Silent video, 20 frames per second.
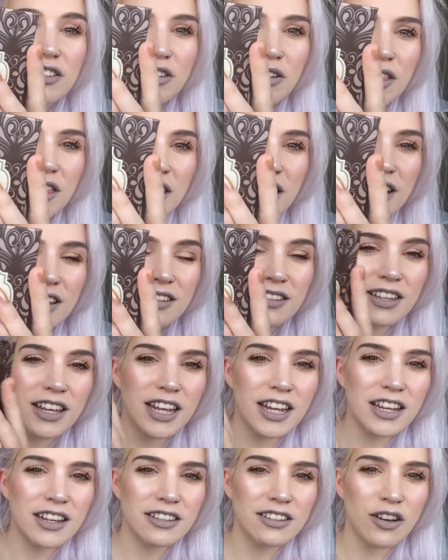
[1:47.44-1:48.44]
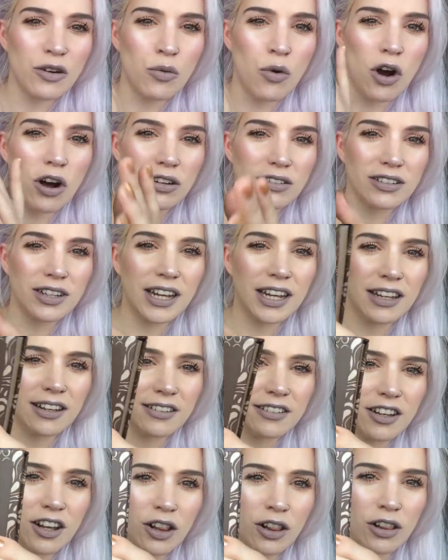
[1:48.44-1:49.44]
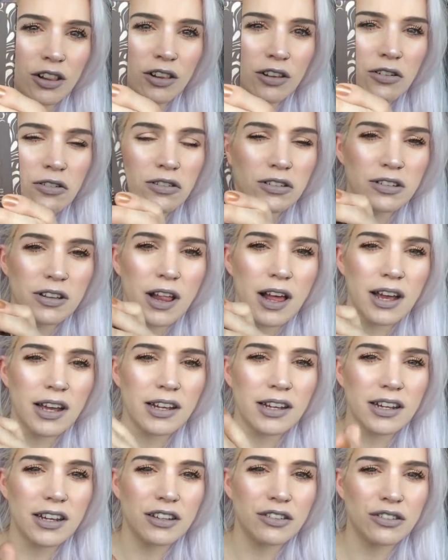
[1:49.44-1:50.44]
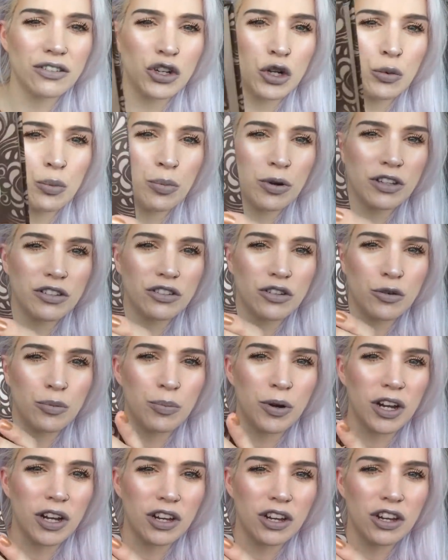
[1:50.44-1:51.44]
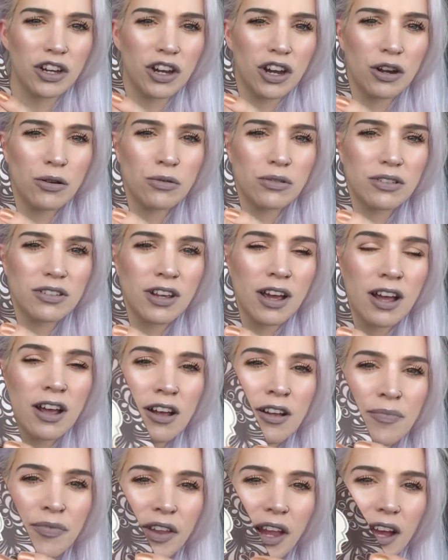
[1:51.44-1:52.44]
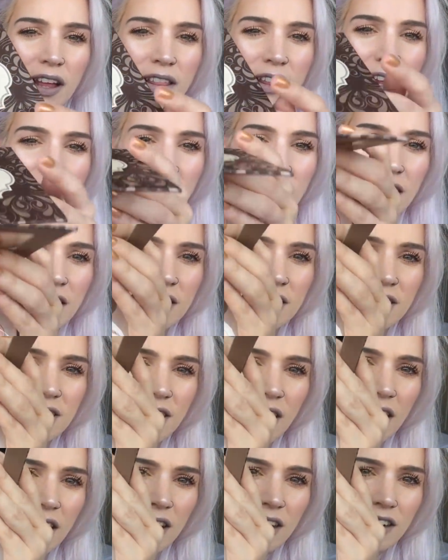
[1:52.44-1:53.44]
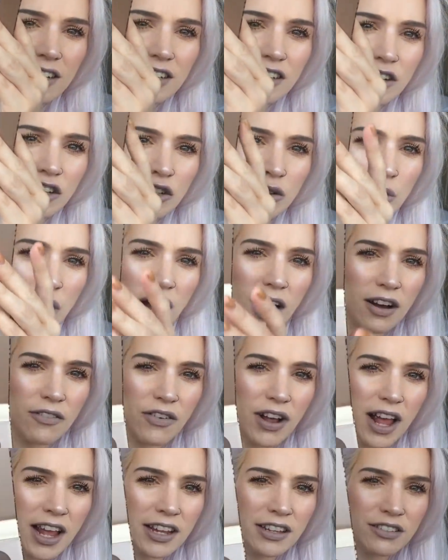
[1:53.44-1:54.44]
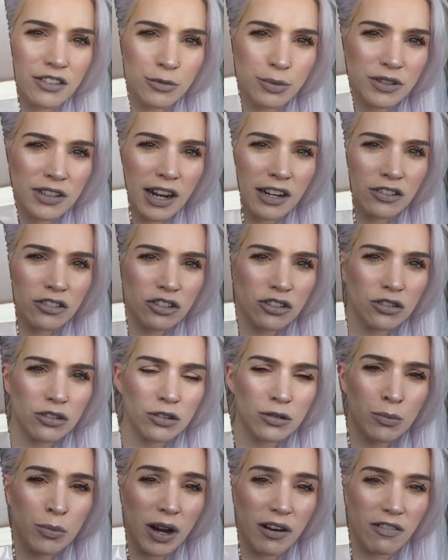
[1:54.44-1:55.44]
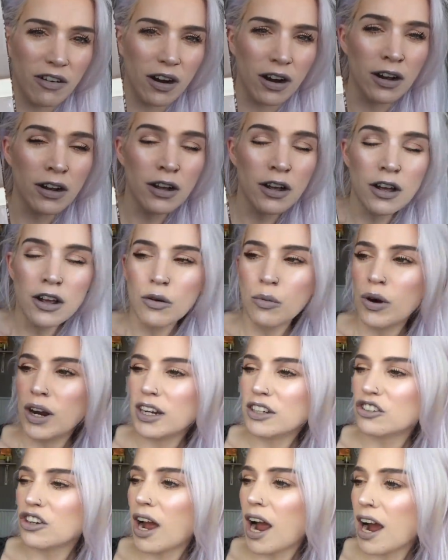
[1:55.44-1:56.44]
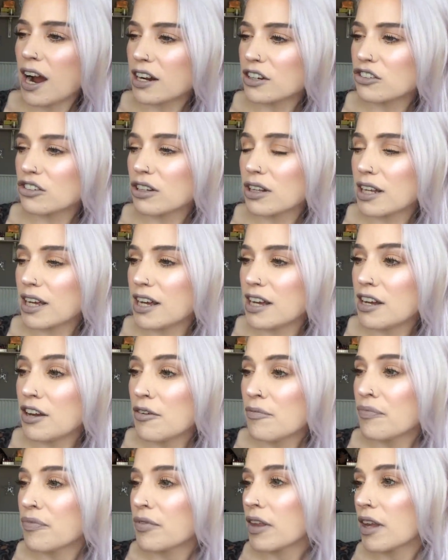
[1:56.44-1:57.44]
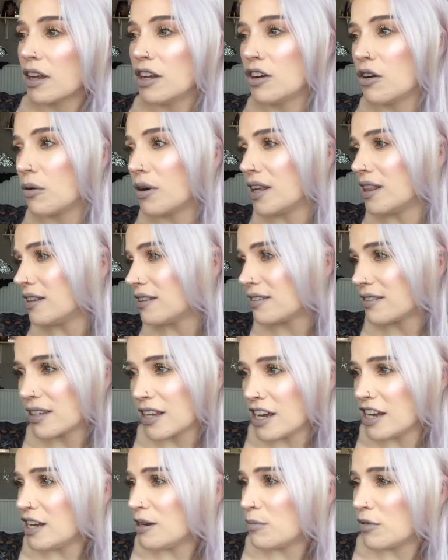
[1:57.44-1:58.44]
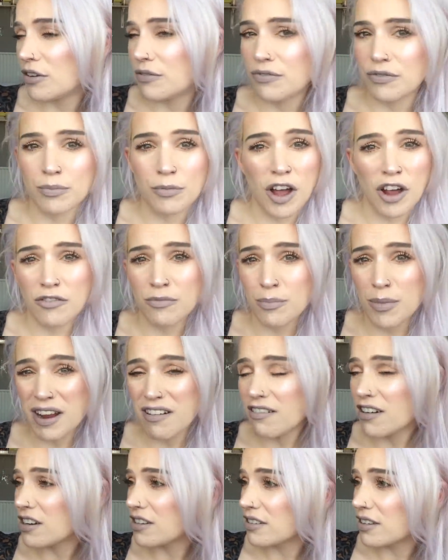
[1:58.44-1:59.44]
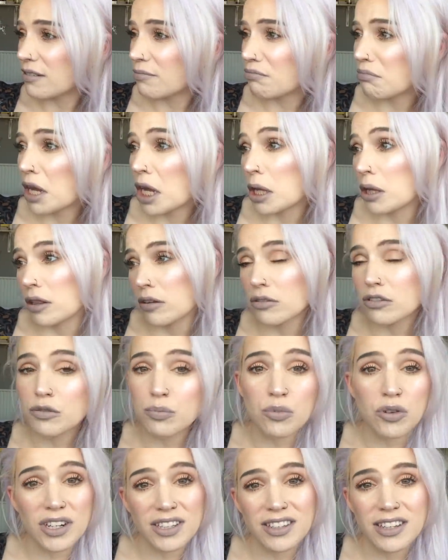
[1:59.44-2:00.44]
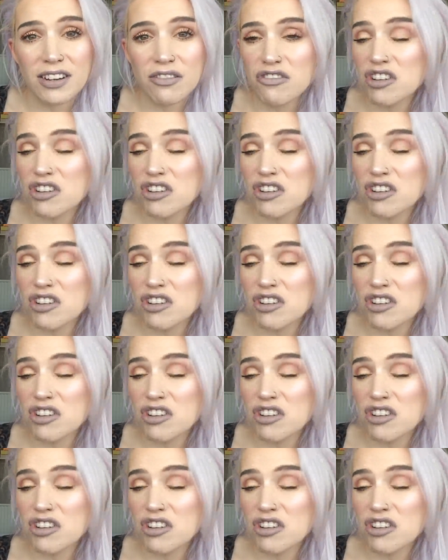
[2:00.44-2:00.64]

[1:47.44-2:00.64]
So this is what it looks like. Super, super cute. And then inside you have a substantial mirror, which actually, you know, in the scheme of, of mirrors, it looks pretty